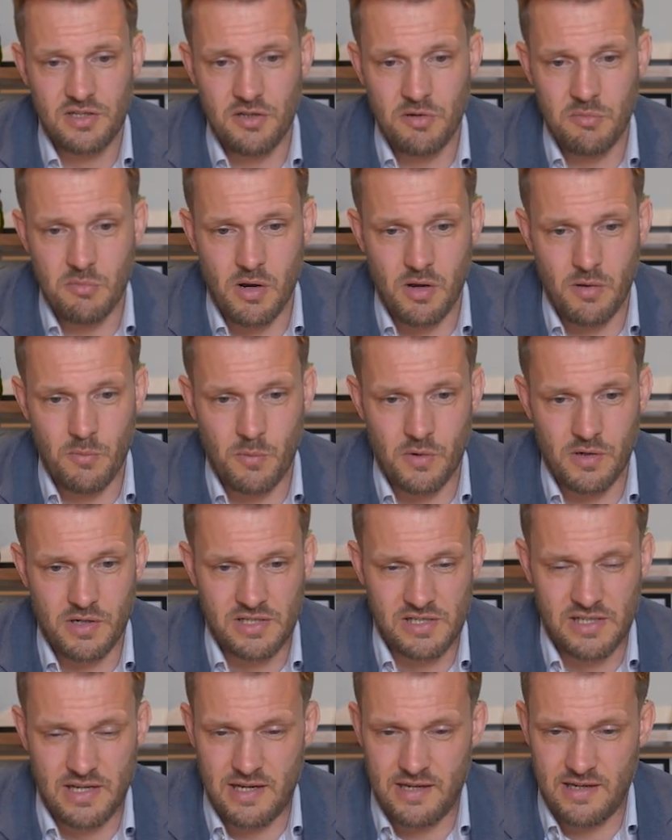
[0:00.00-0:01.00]
you might want to
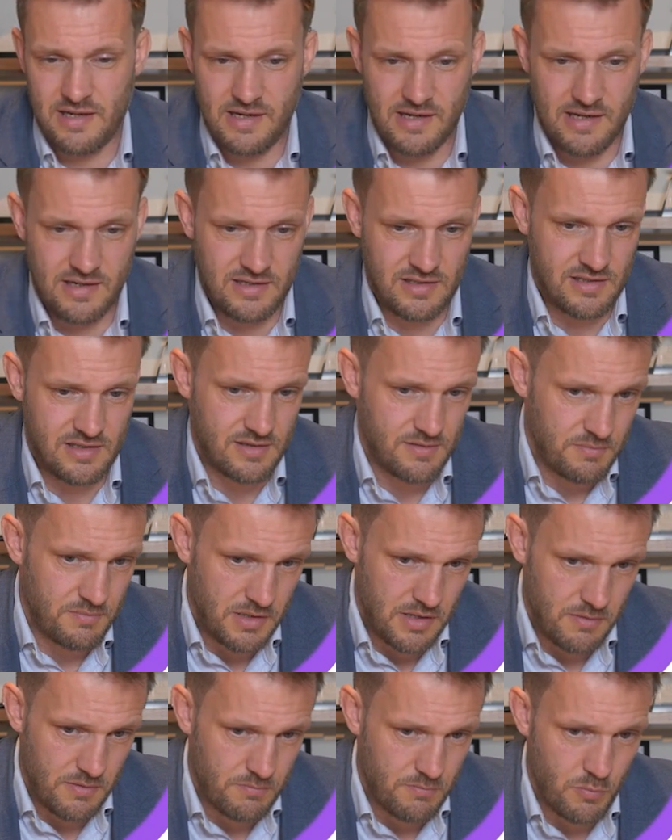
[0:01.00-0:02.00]
say is, you
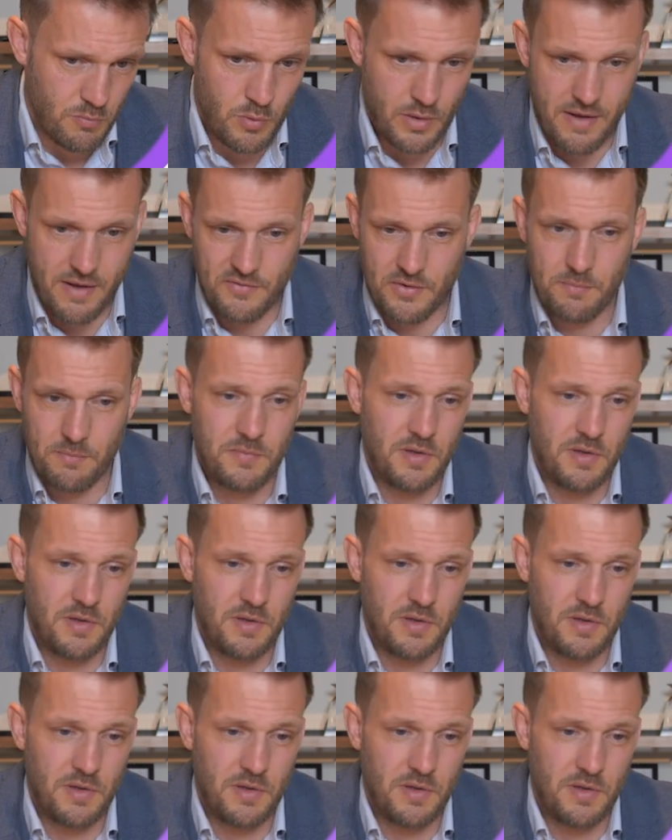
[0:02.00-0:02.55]
know, whatever.